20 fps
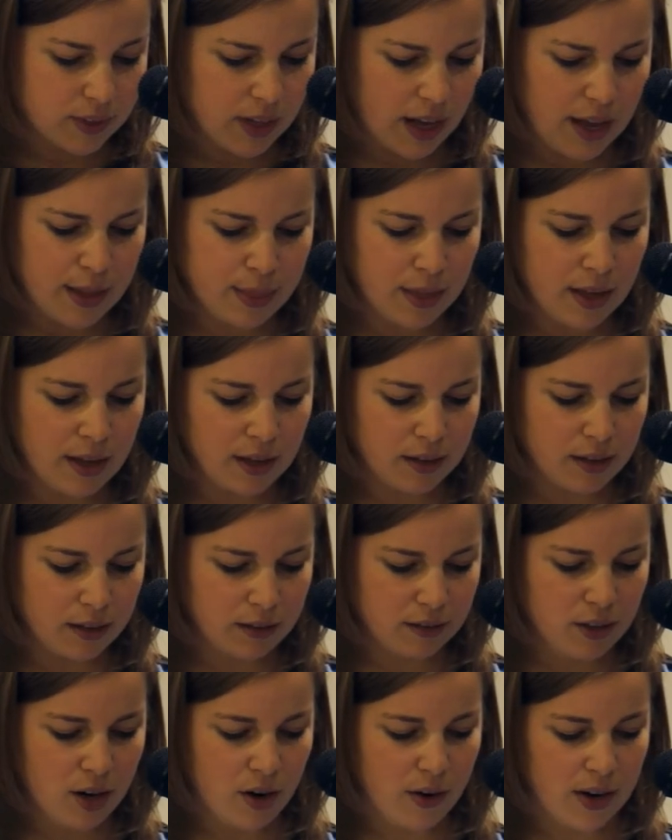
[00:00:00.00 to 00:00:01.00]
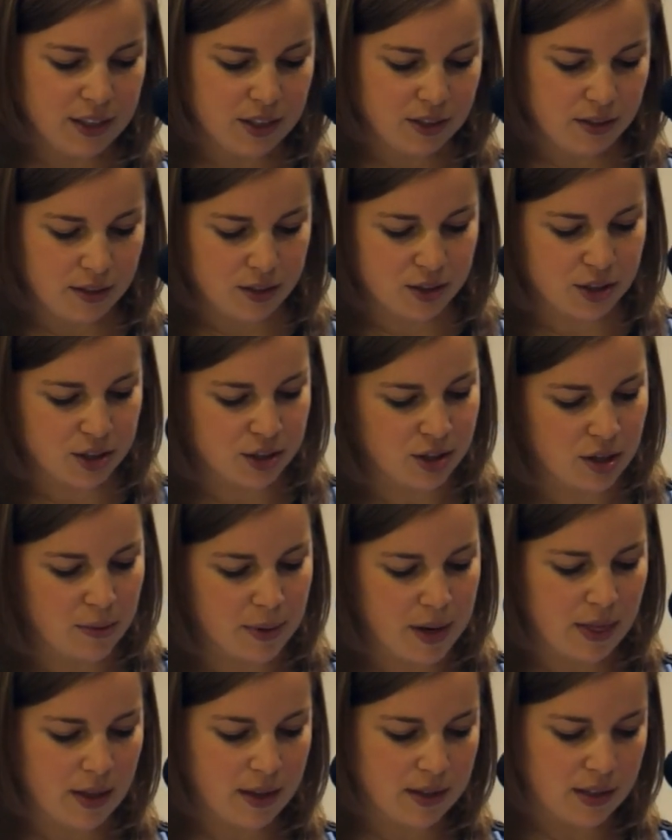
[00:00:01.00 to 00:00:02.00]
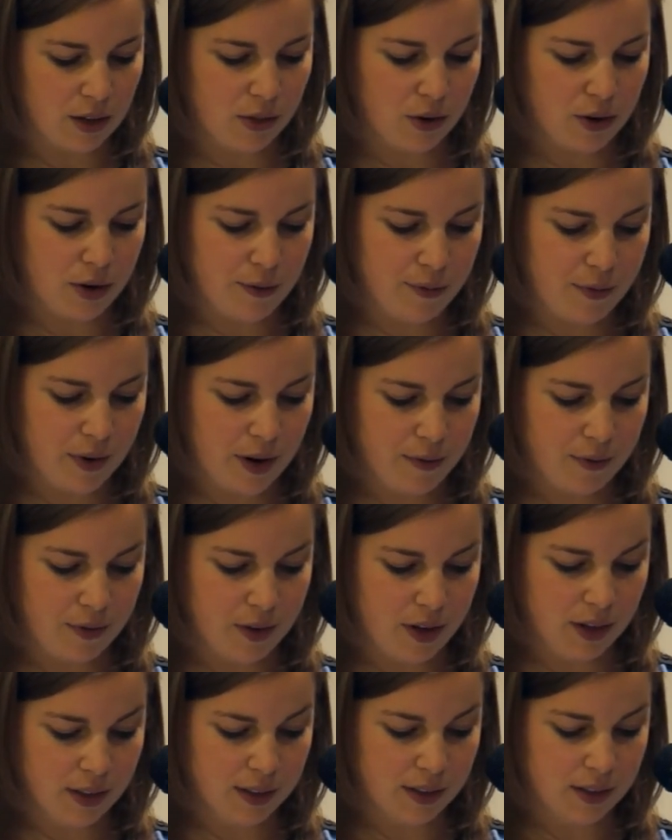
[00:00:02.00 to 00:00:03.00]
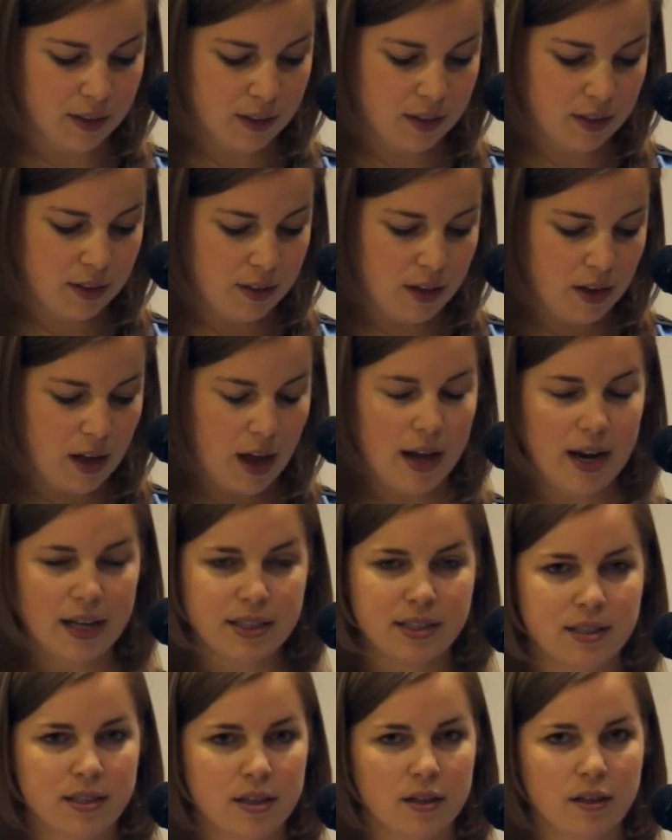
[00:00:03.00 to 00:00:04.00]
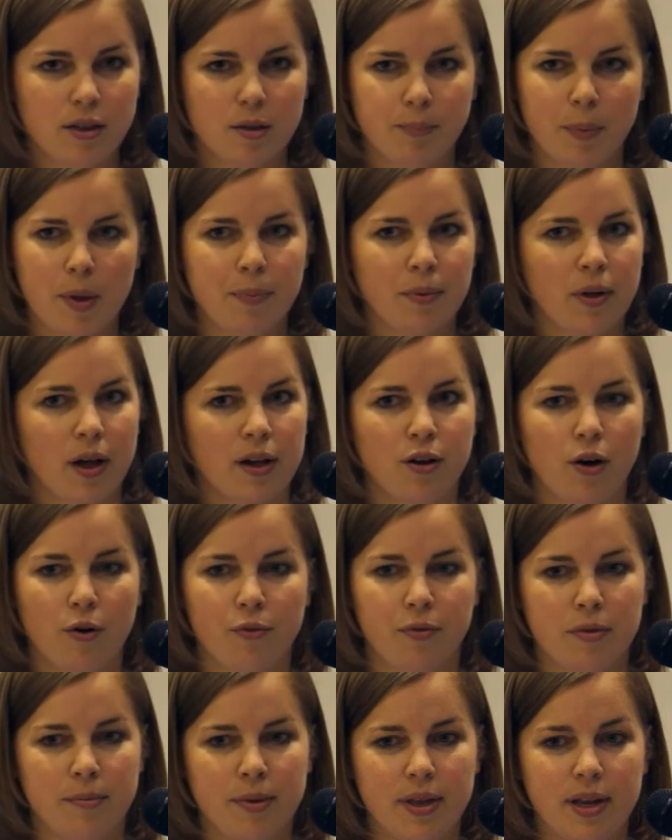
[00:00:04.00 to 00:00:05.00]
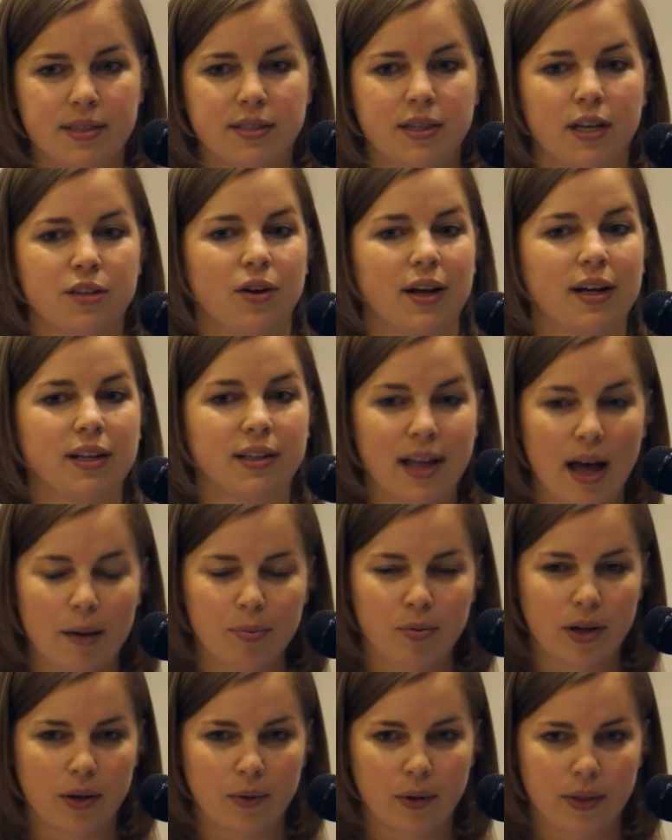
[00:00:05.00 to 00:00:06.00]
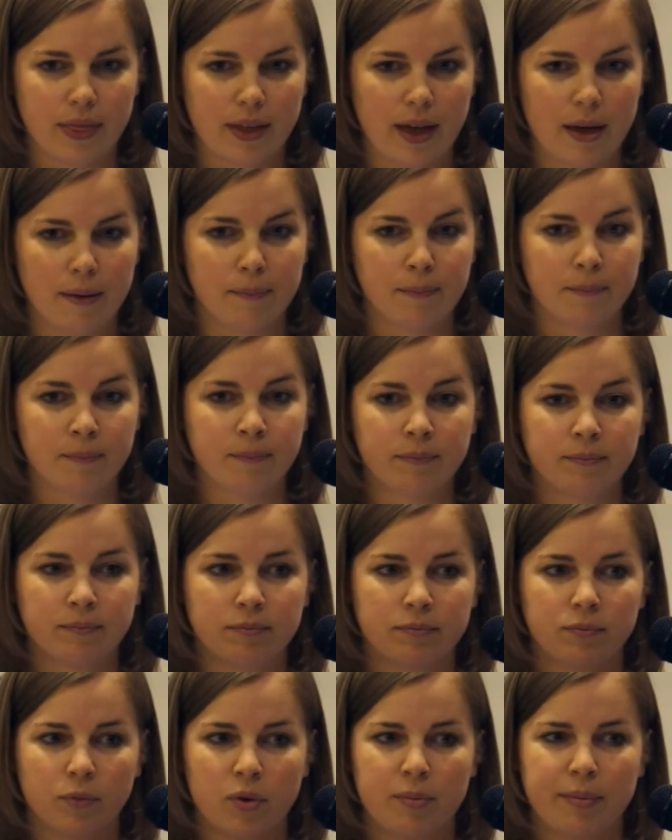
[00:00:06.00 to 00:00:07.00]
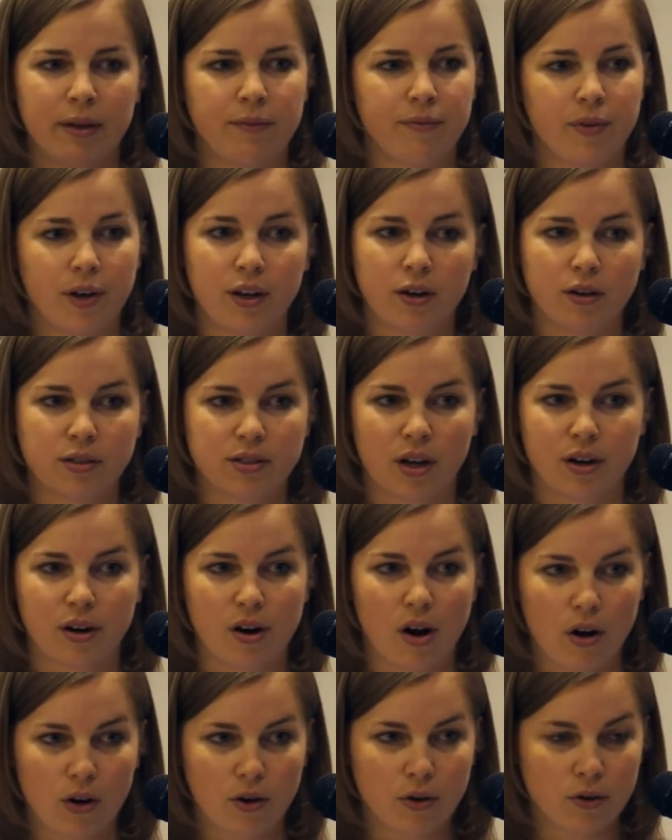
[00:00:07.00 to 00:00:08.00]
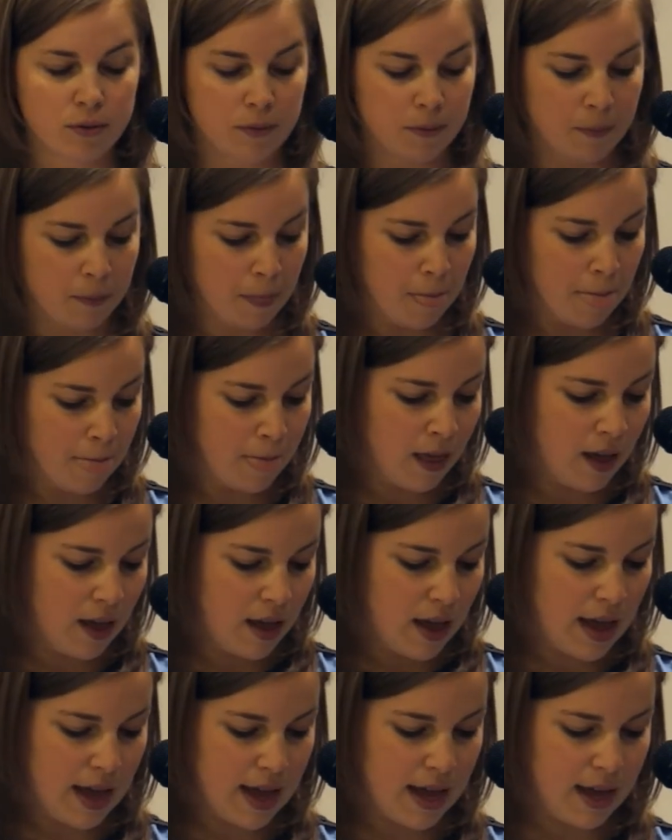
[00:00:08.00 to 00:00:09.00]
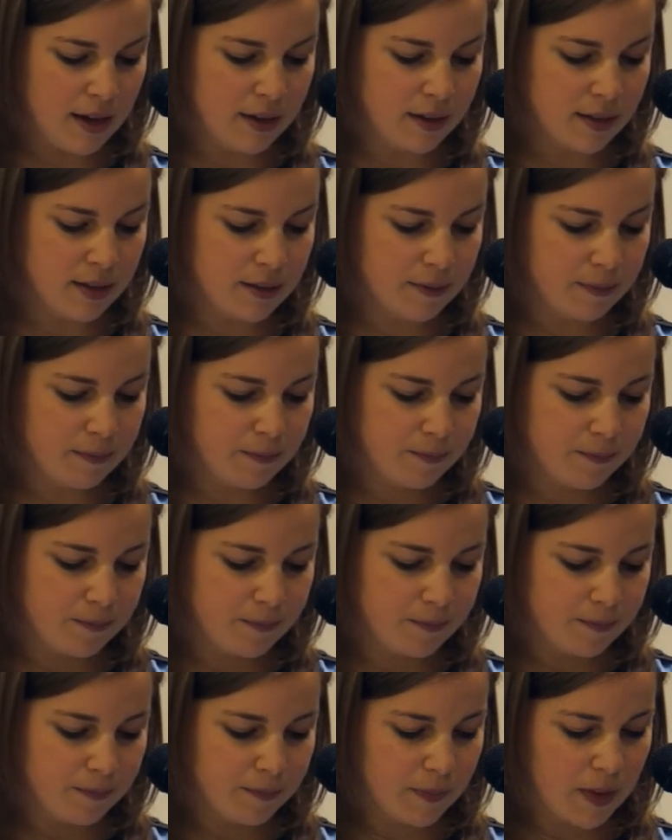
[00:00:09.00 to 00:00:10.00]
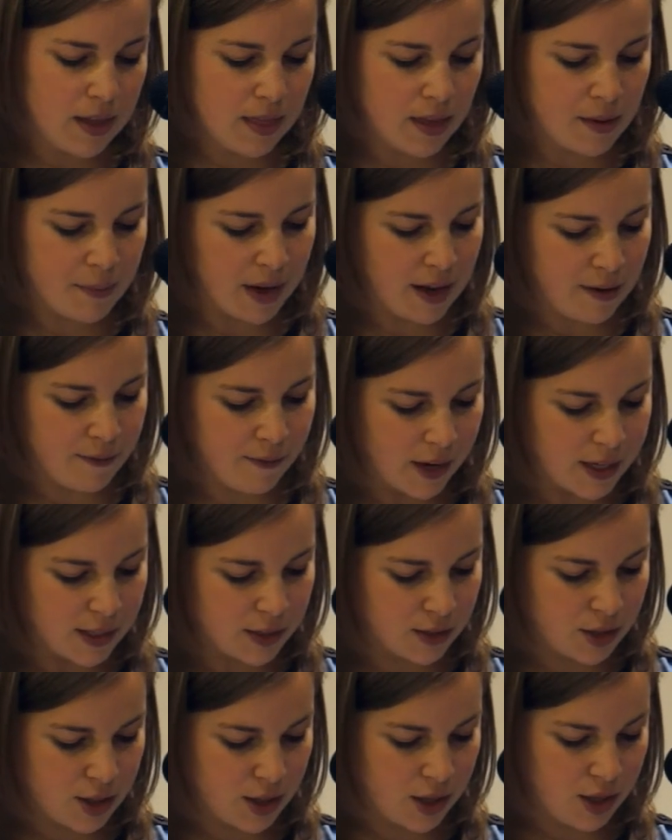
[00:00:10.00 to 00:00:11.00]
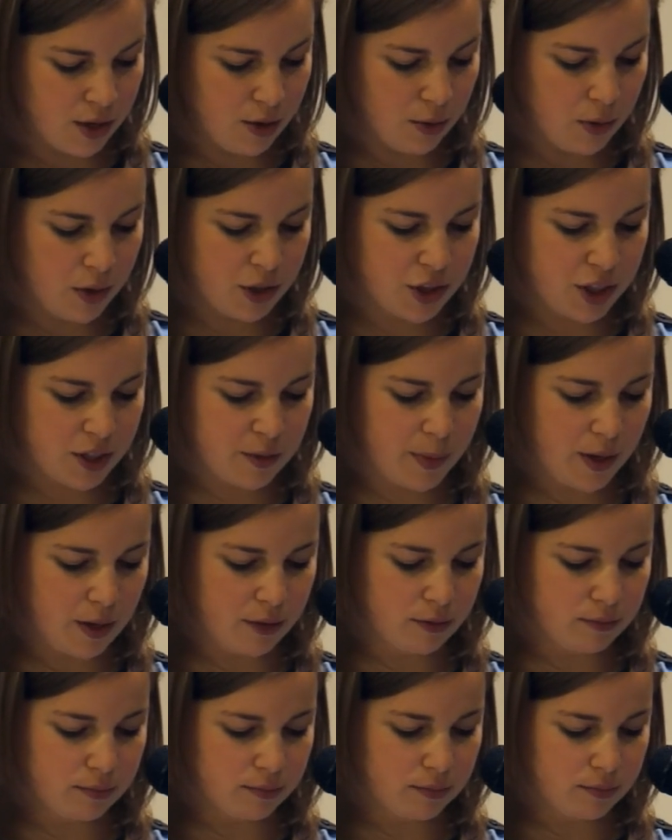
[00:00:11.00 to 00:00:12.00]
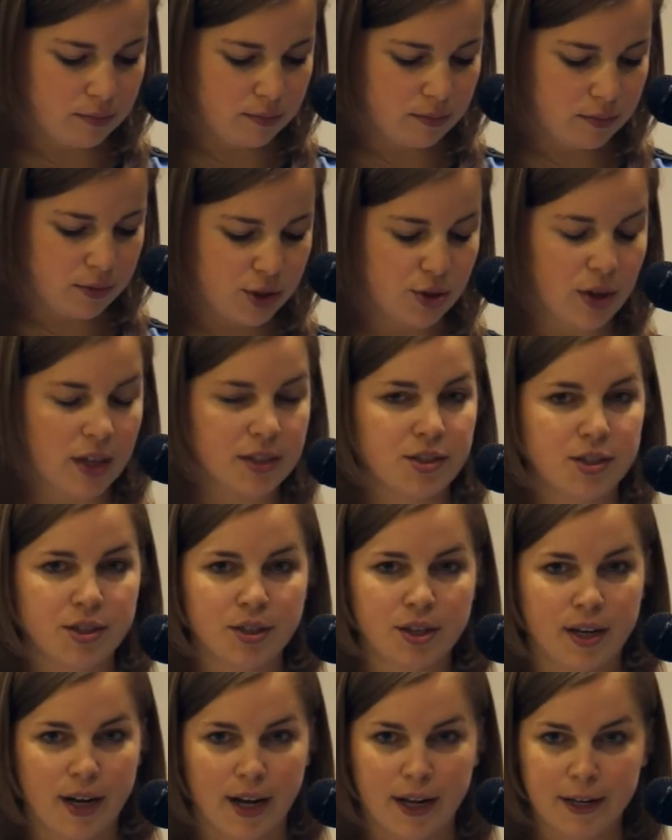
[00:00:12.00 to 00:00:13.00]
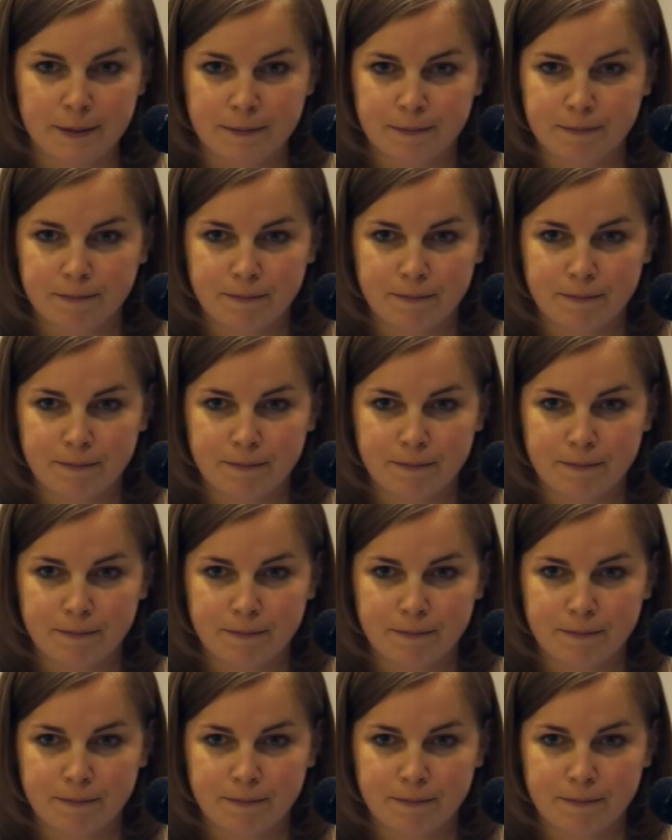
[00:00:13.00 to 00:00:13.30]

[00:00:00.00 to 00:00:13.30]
I think, there's just so many things I learned at Fairfield. And the people I know for the Media Center, I collaborate with them. We make videos on our own. And I think my advice to you would just be trust your gut